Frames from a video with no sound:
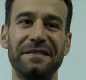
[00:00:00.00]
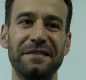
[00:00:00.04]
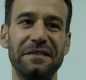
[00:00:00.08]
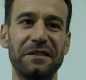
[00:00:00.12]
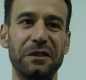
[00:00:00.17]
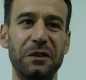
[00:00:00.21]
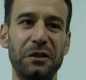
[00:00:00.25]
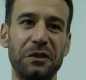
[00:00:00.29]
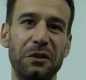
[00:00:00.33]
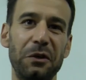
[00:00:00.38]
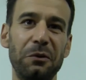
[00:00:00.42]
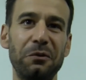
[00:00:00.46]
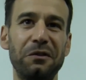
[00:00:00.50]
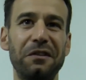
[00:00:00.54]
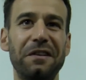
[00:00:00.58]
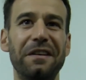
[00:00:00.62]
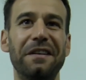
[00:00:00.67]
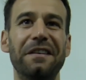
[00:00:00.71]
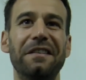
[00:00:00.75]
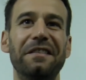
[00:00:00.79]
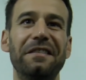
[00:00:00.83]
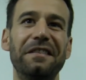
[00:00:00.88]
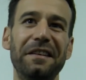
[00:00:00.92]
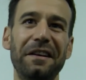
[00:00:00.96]
Of course it
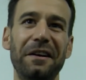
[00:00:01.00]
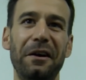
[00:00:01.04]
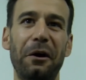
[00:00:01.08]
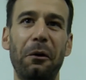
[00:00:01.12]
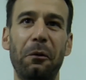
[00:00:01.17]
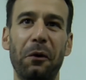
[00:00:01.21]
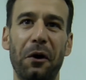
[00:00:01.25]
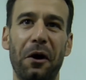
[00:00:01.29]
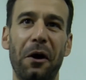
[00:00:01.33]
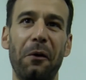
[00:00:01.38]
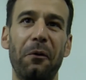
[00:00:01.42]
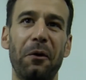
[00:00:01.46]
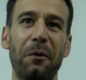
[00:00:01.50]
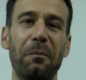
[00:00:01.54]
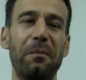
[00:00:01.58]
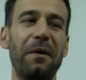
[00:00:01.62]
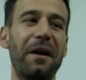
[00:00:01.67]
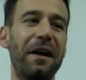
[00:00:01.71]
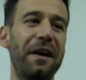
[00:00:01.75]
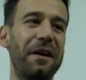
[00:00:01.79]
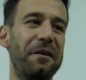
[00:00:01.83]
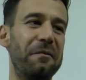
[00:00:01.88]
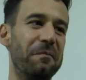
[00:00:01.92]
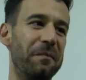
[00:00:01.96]
is, yeah. I want, I want to
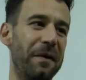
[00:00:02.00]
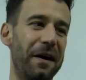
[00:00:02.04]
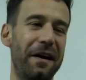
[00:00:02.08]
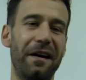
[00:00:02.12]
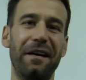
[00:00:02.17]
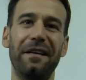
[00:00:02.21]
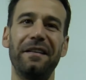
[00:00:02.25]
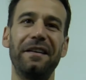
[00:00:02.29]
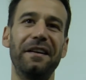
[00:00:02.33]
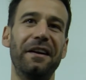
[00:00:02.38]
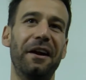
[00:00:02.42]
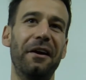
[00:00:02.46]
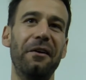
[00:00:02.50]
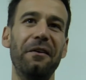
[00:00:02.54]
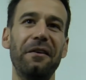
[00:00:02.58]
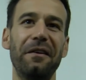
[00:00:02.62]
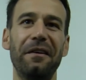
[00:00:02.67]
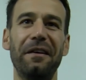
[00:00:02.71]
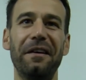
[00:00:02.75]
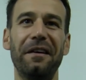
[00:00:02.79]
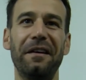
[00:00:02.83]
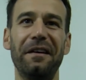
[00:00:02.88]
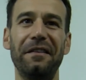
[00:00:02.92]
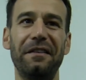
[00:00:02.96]
play, but, you know,
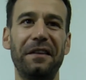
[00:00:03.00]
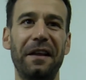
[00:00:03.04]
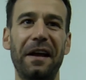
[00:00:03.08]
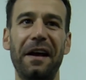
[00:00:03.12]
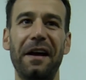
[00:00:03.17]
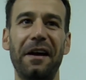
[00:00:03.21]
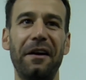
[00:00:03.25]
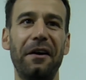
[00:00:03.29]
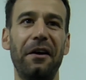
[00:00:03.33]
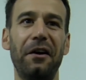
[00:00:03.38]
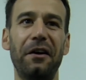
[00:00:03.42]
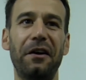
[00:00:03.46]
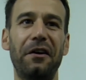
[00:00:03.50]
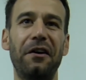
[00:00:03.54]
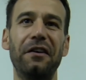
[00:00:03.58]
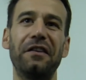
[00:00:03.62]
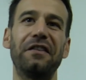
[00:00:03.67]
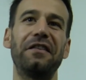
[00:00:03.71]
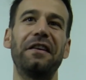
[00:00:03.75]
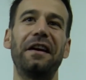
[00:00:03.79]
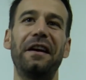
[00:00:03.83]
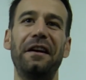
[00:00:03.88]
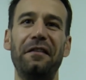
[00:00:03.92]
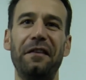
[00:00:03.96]
I can't
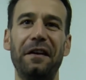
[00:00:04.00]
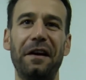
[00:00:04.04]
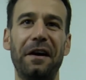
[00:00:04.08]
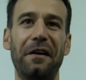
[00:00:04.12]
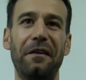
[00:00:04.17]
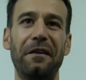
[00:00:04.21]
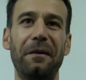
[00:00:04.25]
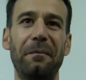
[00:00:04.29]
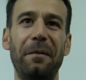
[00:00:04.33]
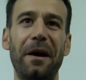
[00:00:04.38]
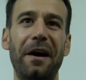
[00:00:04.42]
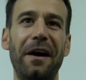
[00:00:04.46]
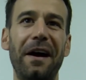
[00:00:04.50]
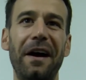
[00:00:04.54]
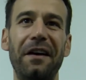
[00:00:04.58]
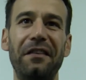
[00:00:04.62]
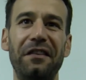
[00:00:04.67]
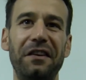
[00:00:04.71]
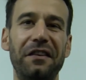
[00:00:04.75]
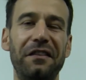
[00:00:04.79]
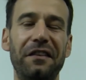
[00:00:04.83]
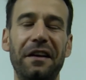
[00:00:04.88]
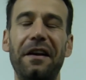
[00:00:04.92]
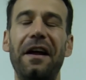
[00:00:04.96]
say anything about Ash.
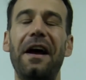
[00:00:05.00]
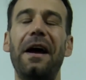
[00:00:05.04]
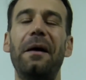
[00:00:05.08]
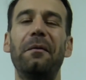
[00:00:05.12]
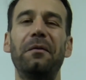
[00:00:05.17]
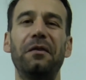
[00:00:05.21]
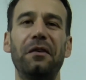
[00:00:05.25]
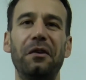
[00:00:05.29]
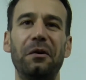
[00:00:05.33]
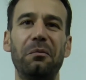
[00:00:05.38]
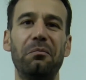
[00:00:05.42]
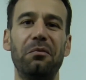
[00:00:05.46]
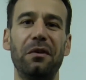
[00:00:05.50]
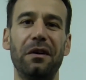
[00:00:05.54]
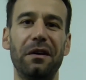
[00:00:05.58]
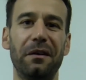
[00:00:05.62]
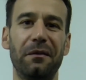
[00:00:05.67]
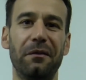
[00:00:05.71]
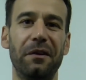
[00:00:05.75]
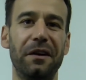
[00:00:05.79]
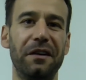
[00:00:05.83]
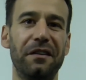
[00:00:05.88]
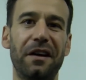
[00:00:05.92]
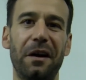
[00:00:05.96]
He's done absolutely
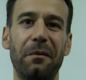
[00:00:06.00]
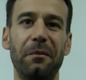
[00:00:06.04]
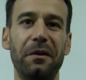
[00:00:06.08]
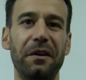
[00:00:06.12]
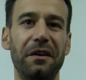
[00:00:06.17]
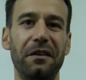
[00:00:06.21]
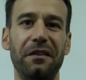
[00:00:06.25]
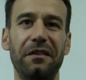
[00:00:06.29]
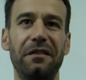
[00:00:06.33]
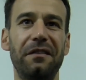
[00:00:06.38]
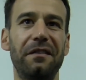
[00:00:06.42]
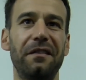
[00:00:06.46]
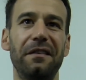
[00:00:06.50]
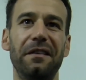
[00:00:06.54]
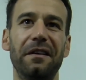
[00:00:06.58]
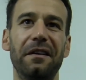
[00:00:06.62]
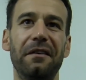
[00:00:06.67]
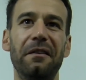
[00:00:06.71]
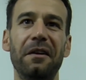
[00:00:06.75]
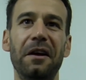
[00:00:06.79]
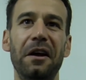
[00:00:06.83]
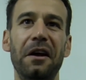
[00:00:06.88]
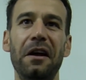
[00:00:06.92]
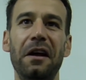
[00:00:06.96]
brilliant when he's come in. He's, you
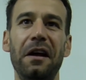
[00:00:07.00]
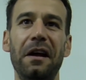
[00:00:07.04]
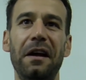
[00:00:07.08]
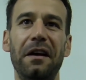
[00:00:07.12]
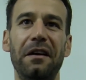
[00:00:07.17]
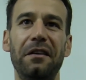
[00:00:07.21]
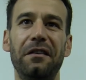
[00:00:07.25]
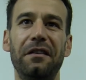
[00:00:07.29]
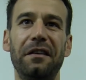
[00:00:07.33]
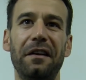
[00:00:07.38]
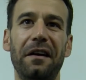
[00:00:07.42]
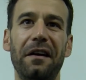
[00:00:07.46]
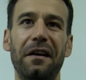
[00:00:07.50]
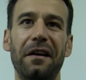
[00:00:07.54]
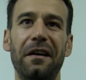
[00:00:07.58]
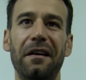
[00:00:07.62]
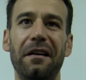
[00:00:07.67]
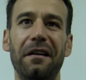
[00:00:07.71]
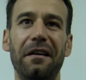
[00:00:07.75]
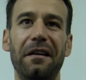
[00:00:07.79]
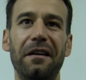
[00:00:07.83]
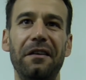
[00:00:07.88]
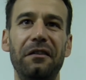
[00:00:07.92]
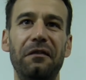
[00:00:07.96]
know, he's,
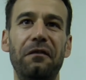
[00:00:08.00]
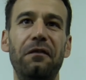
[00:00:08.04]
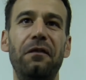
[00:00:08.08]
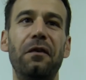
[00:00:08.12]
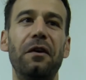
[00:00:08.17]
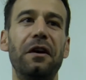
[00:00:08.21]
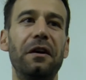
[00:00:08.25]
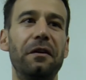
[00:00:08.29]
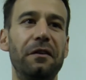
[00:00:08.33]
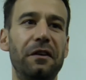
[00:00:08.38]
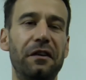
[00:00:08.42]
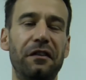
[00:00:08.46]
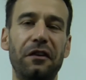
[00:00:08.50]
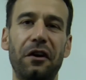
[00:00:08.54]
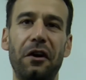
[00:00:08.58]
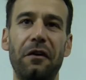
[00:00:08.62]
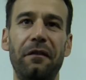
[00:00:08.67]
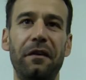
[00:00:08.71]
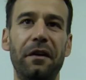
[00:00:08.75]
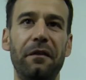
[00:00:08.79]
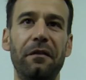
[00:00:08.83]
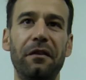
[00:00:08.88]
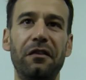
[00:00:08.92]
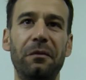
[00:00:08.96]
uh, he's fully
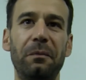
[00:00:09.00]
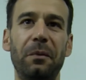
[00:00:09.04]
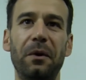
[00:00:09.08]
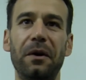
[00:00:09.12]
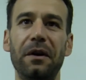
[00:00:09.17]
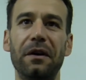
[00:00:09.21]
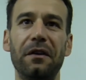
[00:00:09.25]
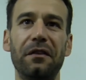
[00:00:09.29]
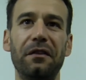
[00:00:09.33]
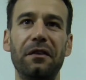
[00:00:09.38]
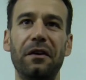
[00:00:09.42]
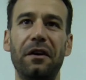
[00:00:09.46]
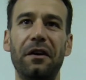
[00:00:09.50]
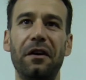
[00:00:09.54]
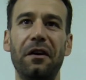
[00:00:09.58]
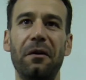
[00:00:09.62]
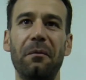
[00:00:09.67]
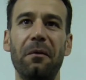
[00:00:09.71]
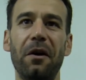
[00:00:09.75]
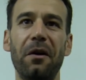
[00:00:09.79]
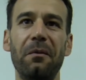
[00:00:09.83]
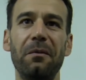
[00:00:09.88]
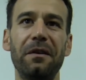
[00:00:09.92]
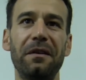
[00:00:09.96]
deserving of his spot in the side at the
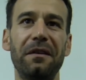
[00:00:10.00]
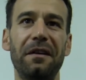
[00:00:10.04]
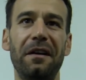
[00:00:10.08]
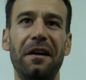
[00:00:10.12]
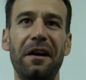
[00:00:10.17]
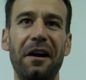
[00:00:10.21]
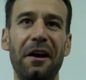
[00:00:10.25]
moment.